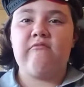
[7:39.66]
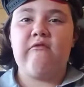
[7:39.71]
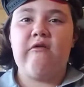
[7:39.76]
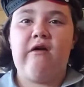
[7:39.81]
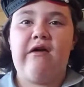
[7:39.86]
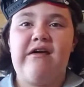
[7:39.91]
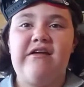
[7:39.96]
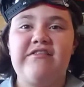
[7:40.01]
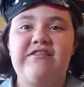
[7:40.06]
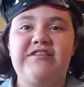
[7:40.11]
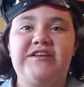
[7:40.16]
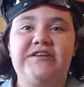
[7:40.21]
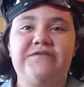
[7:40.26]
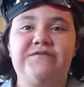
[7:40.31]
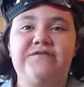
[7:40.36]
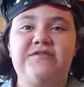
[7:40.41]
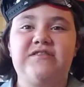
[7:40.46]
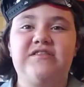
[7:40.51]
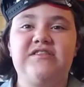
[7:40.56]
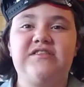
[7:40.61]
that's it
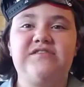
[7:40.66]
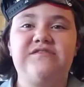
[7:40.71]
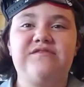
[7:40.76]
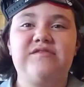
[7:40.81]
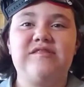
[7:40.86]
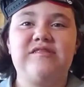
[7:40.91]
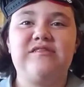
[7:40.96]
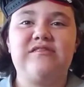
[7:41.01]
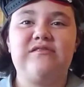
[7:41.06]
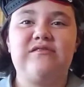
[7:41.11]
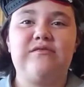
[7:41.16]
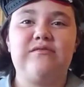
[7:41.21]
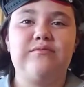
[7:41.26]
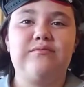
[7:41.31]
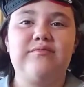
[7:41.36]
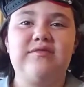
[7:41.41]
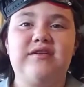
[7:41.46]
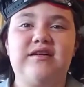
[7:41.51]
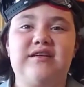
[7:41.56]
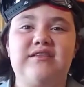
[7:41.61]
for this video. Hope
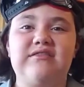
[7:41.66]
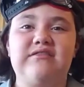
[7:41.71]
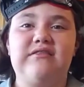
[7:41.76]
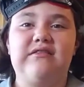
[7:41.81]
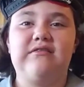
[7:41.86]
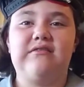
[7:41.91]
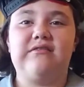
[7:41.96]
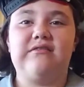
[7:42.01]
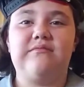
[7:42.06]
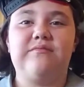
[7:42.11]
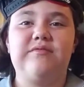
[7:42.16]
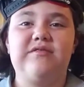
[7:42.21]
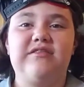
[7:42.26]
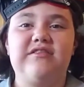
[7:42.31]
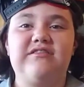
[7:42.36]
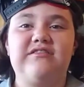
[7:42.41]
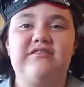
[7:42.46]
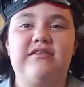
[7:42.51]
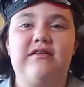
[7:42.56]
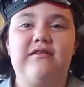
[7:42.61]
you guys liked it.
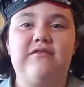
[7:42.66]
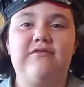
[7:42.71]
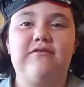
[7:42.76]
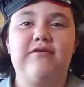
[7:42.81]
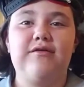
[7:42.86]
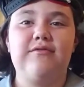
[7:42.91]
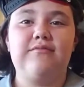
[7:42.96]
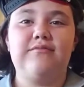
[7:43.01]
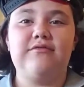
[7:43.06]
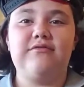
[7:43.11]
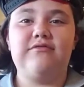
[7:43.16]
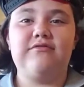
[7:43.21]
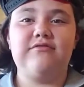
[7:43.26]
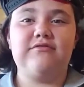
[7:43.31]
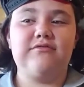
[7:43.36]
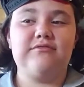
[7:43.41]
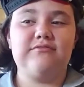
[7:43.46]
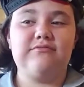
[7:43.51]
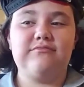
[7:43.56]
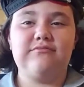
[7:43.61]
Peace out. remember
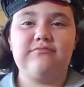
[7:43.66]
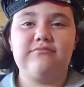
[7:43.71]
Trump.